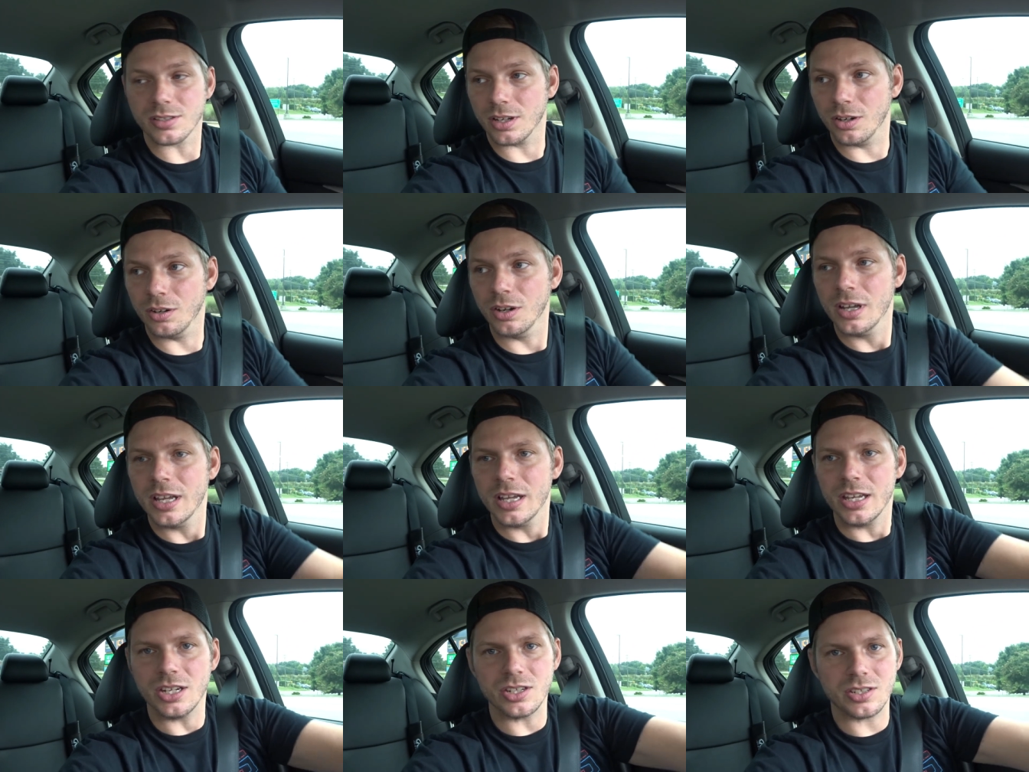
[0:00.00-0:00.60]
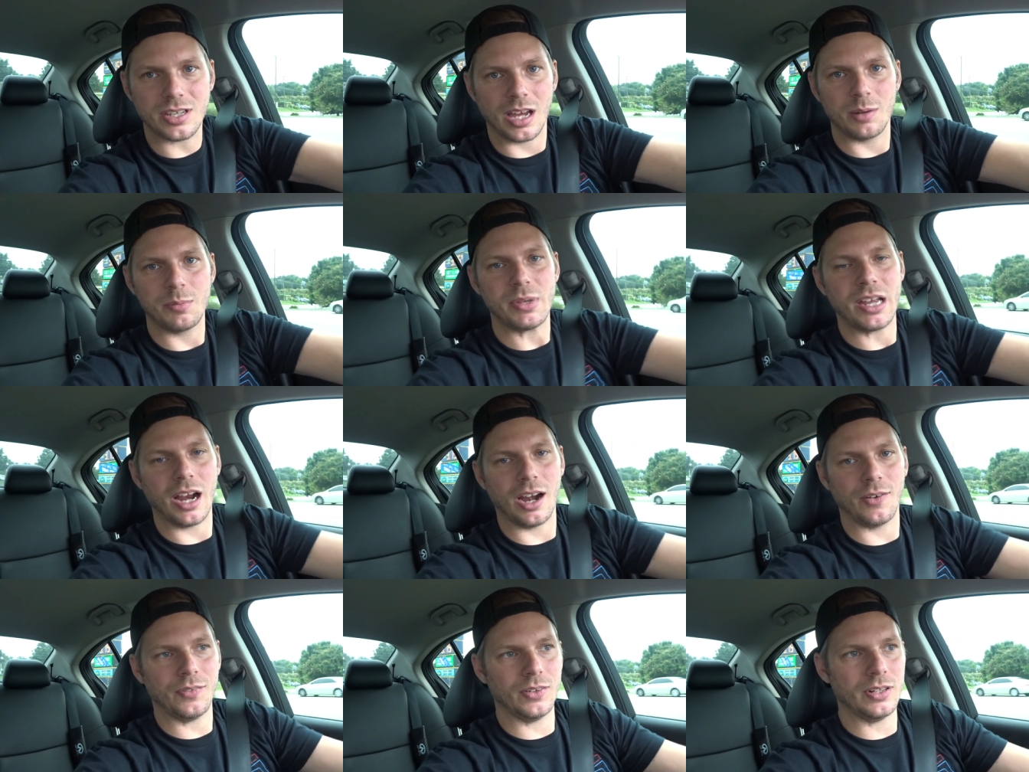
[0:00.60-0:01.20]
So you just got to be
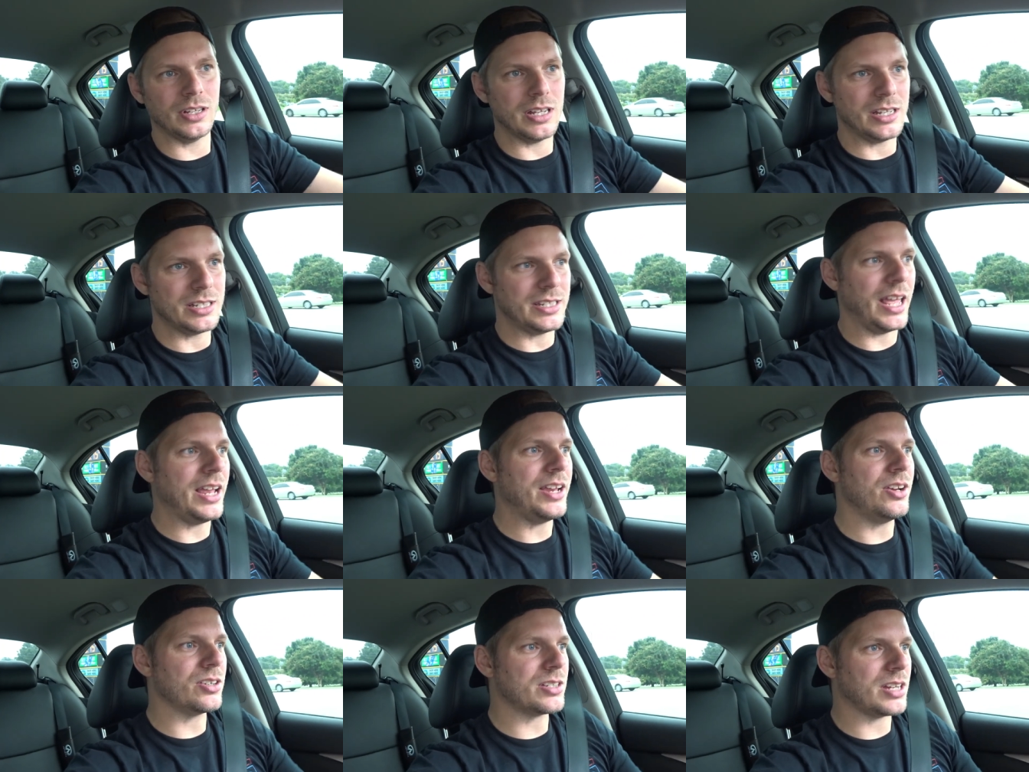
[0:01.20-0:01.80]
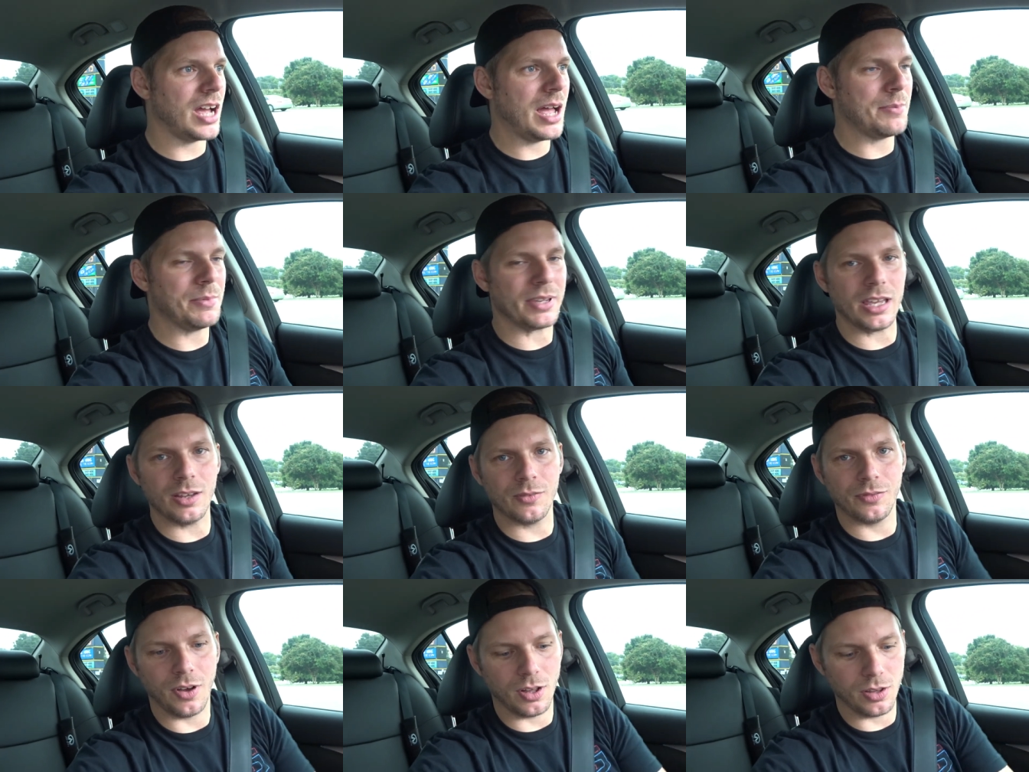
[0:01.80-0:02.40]
careful. Take your time.
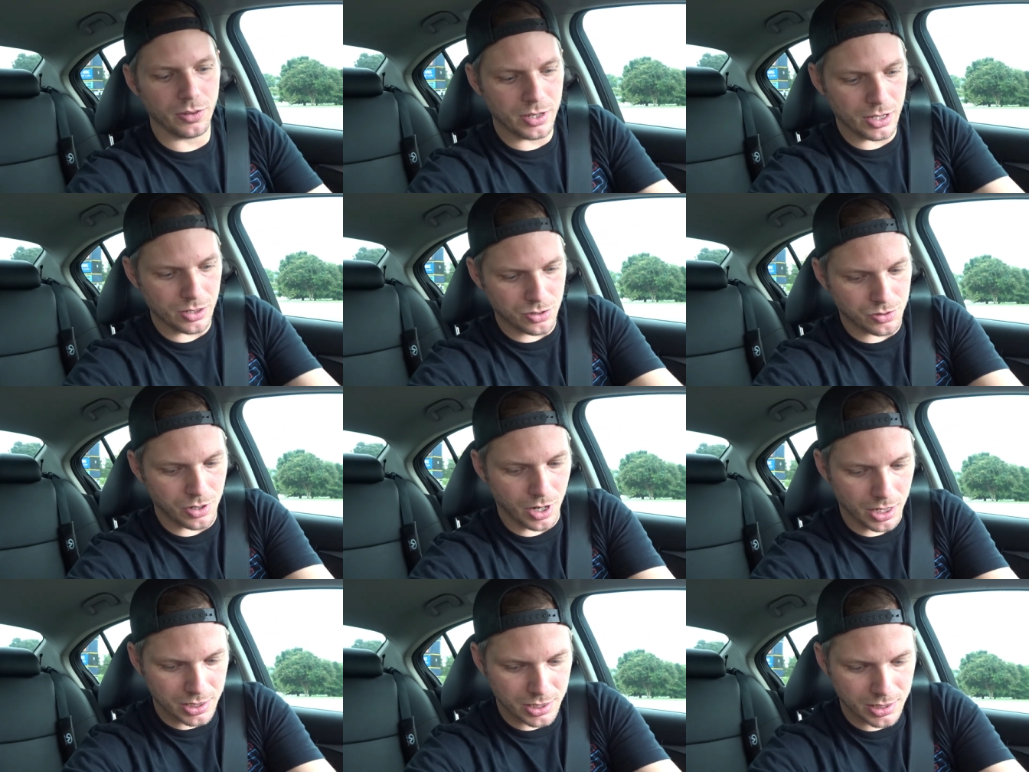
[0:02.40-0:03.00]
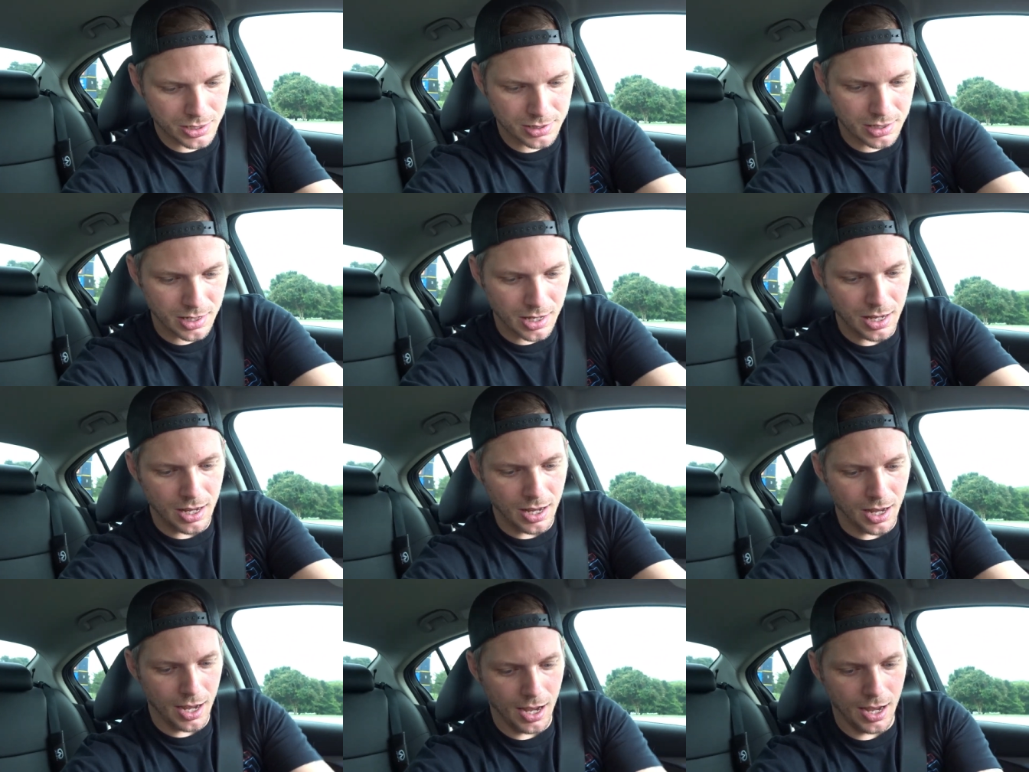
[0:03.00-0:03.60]
Again, follow the instructions
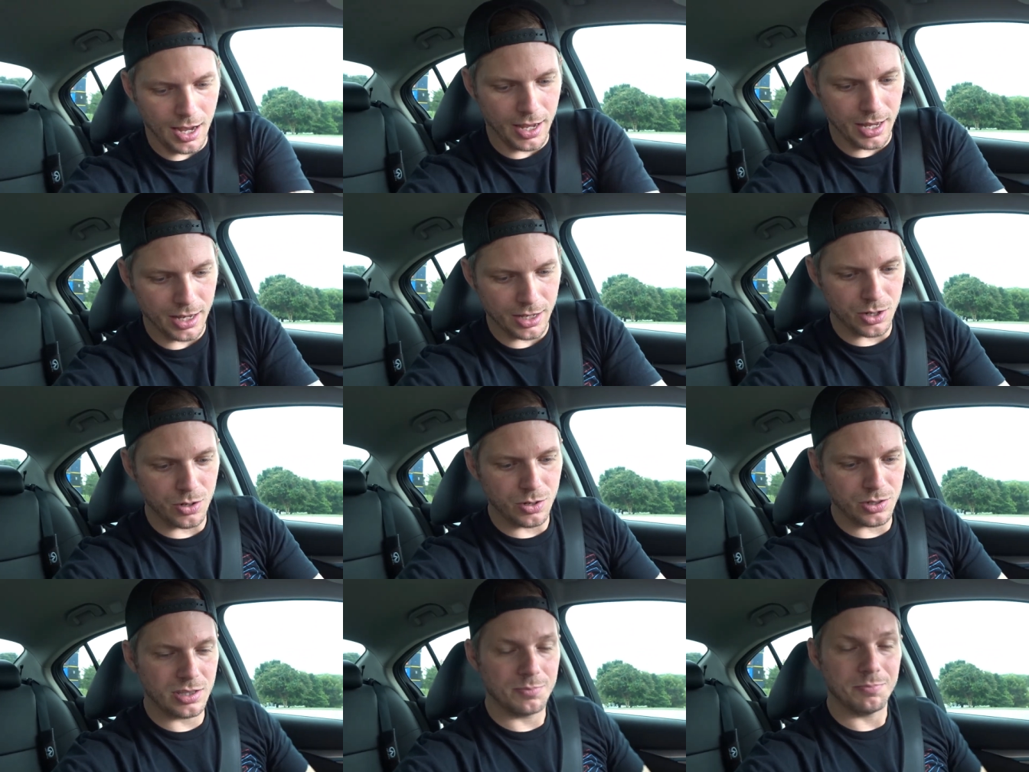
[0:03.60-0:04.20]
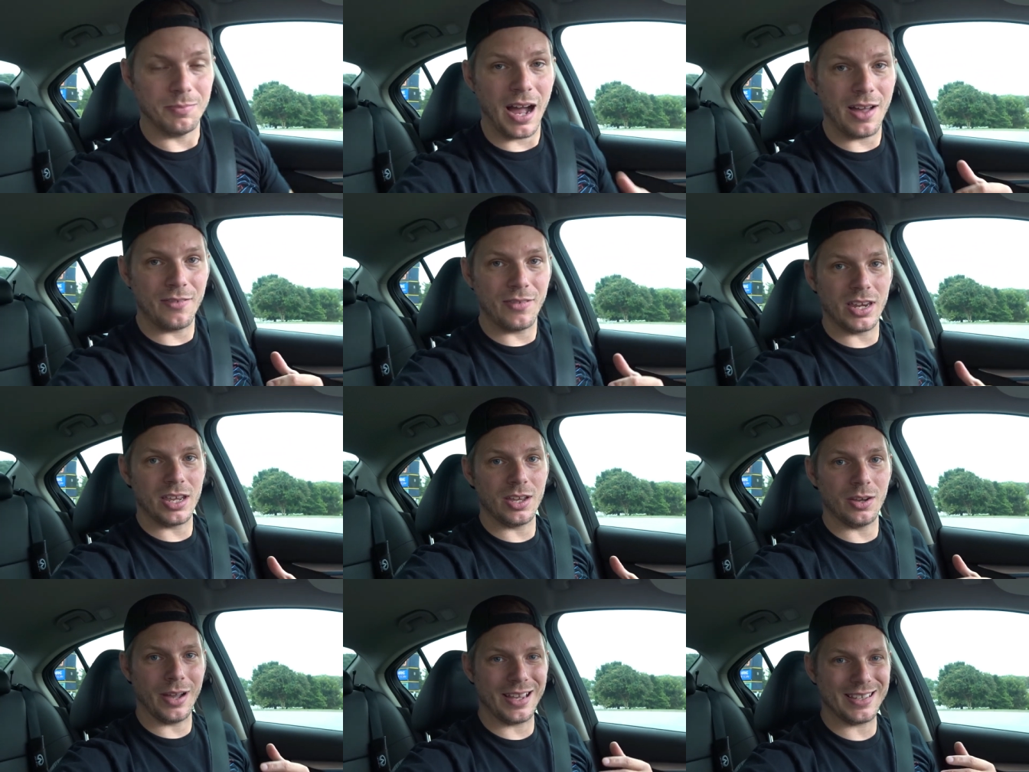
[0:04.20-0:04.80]
uh, and use my
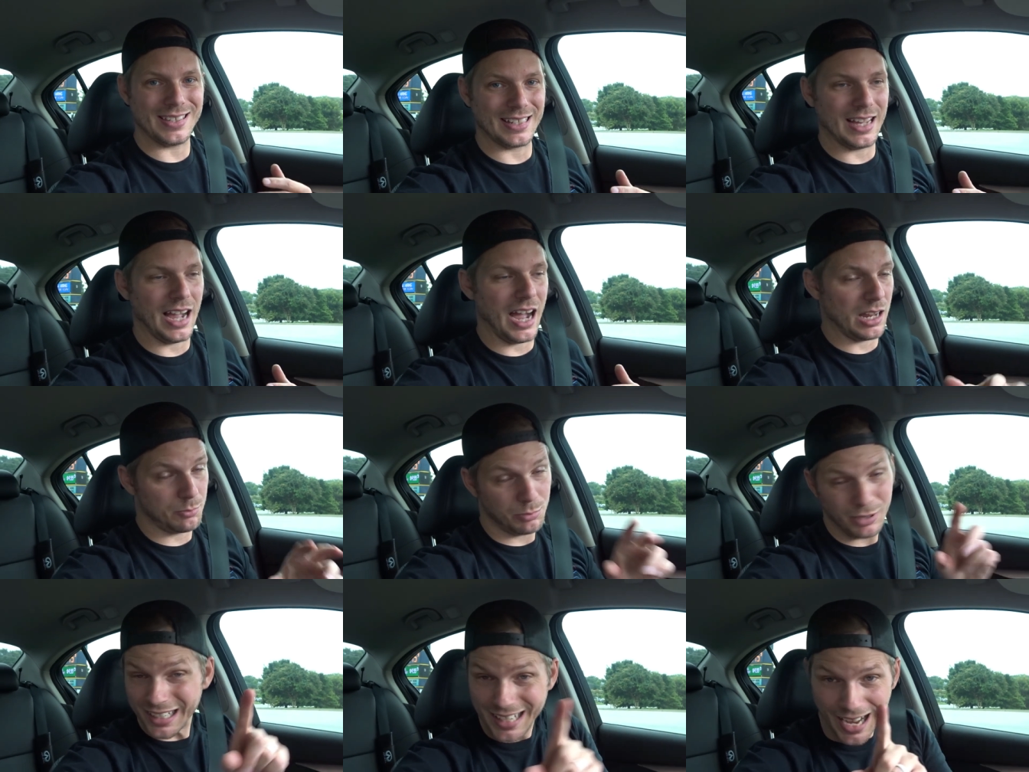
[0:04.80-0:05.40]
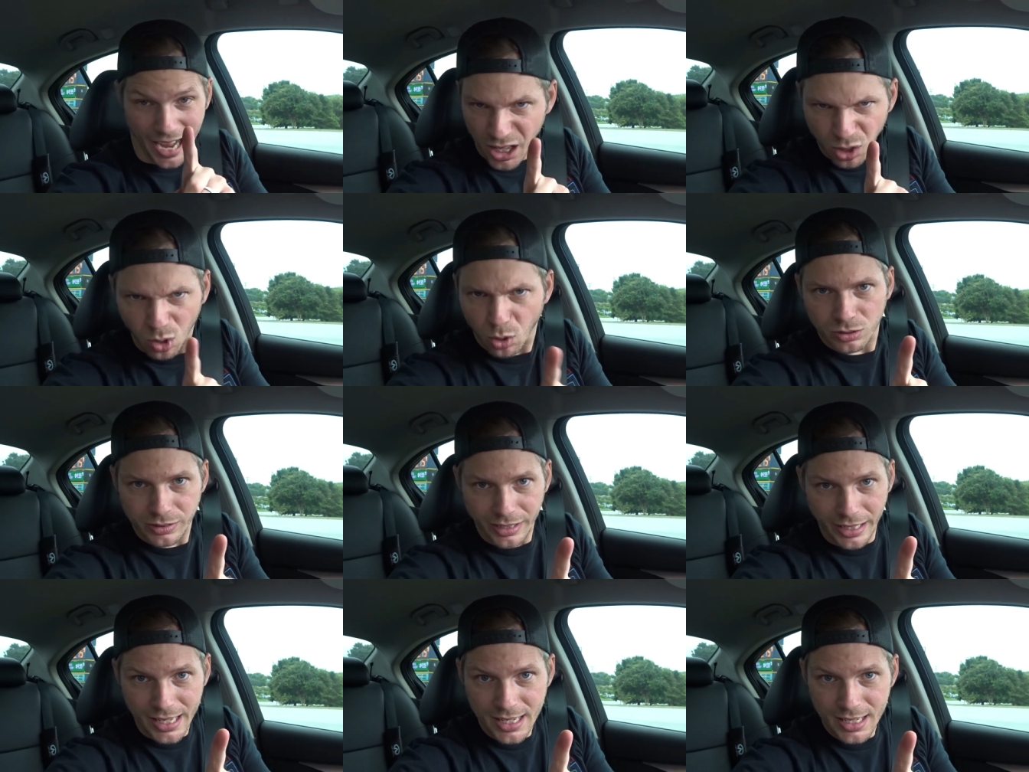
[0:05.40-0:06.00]
video as a guide, but a guide
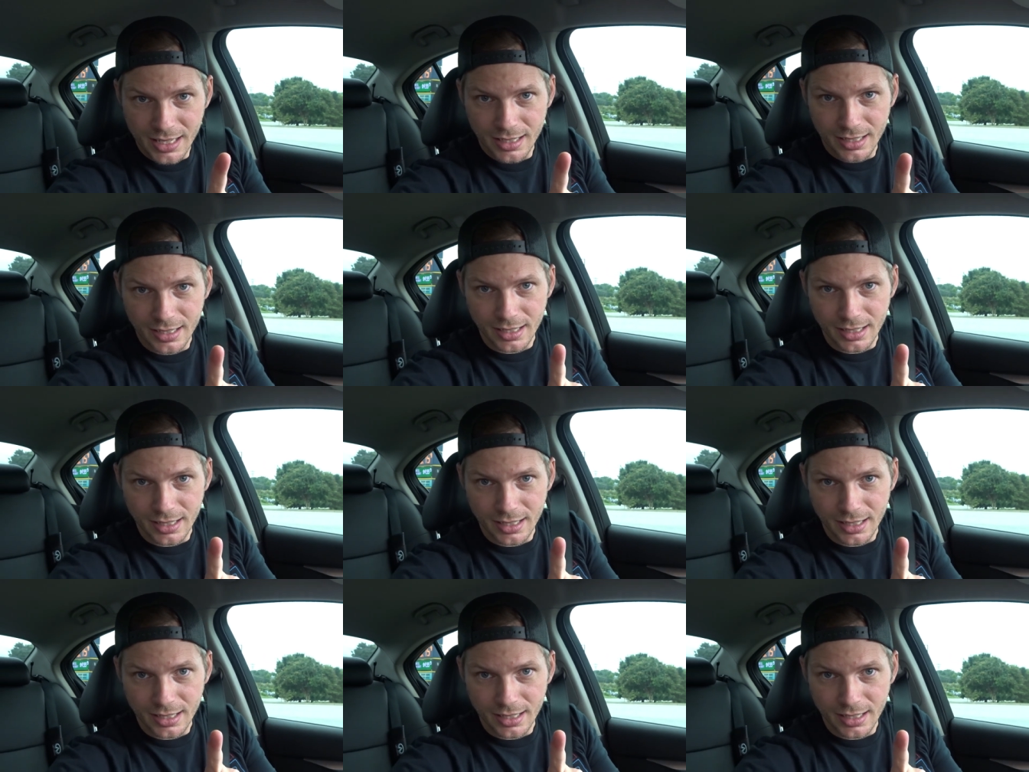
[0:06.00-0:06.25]
only.